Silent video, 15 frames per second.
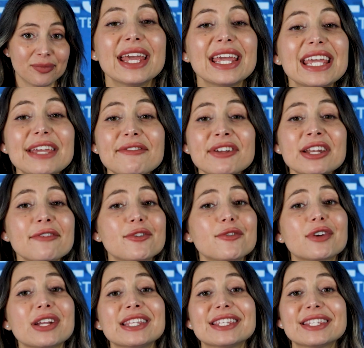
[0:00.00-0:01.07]
Even if you've
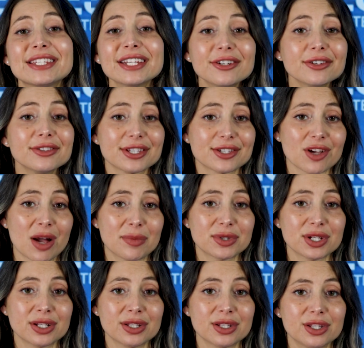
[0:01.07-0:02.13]
considered this option,